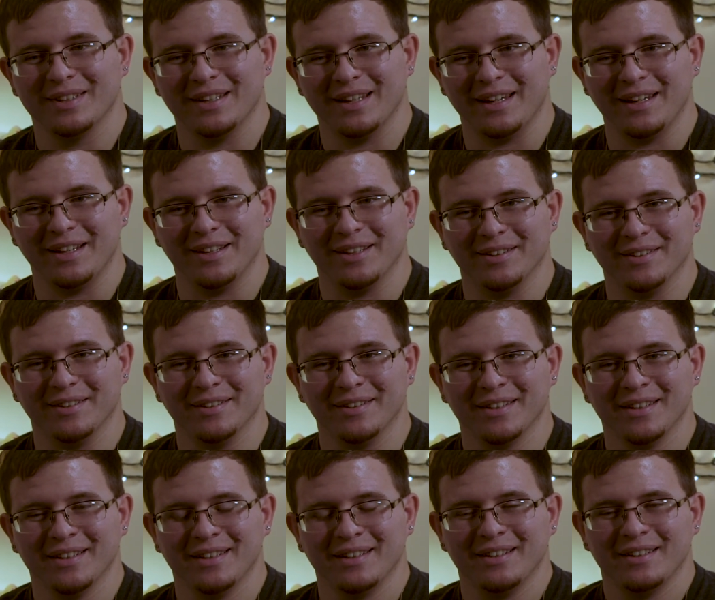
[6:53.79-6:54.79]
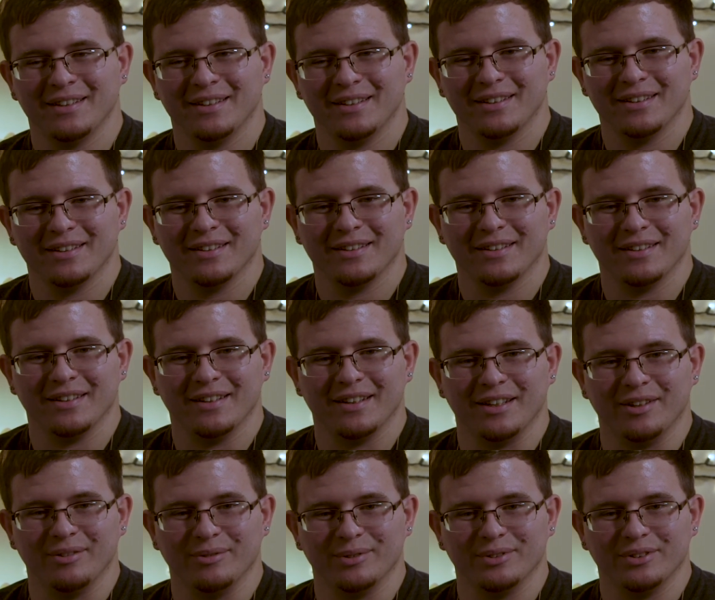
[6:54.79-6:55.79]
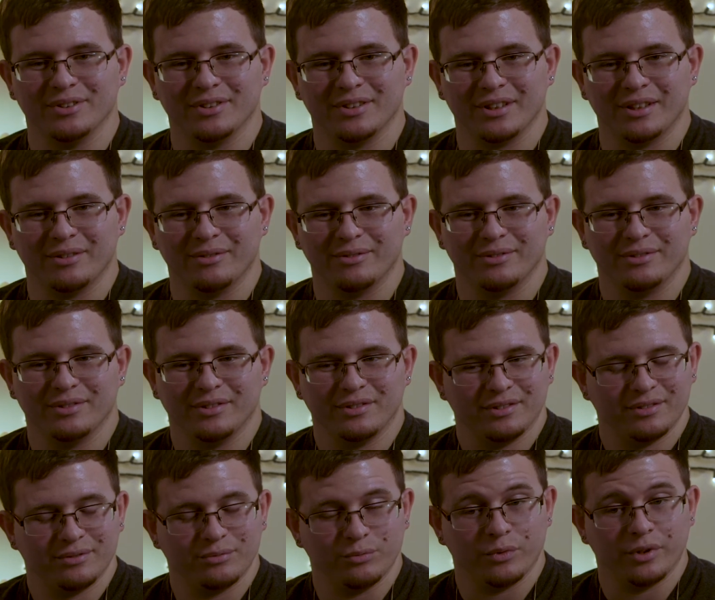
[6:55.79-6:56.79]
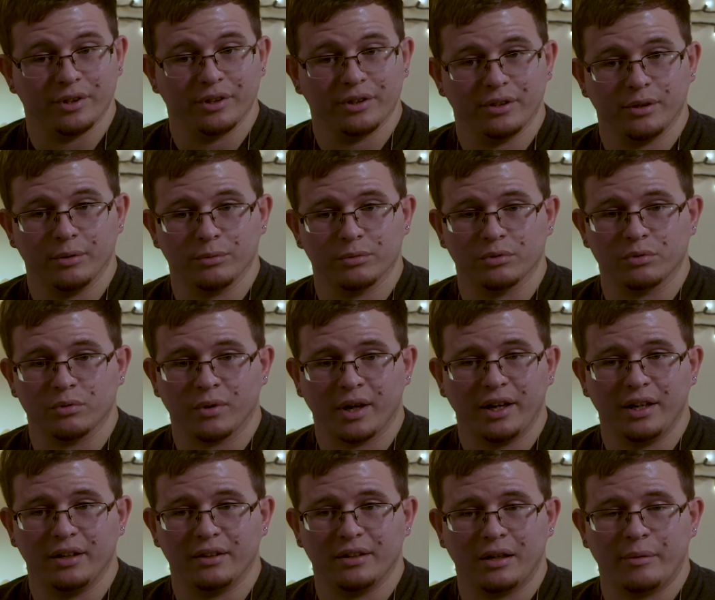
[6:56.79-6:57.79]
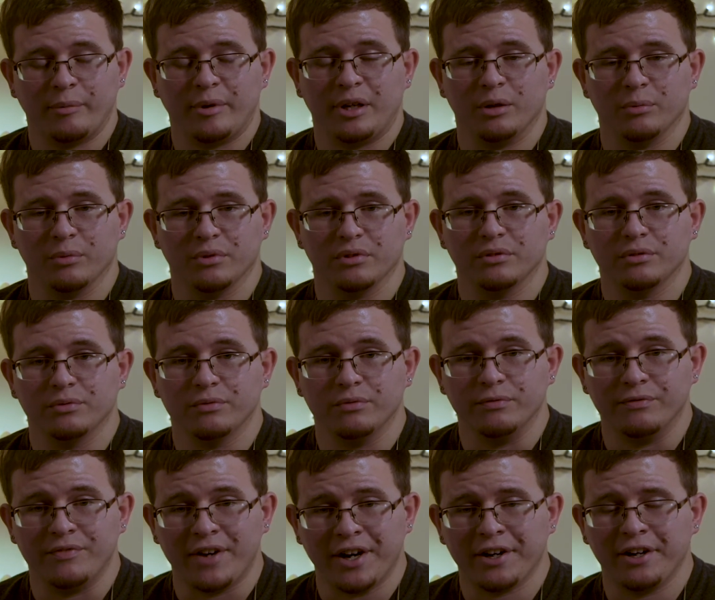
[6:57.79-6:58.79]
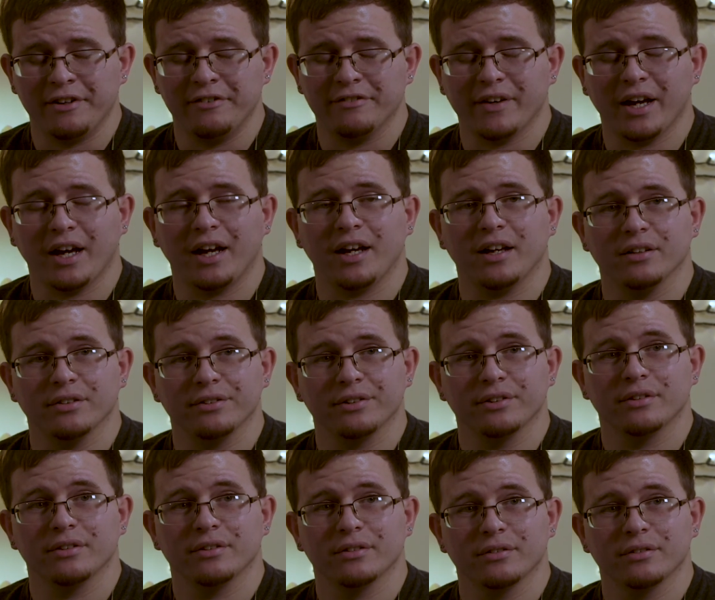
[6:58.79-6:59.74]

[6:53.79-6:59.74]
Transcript: And it was great. I mean, it was very fast.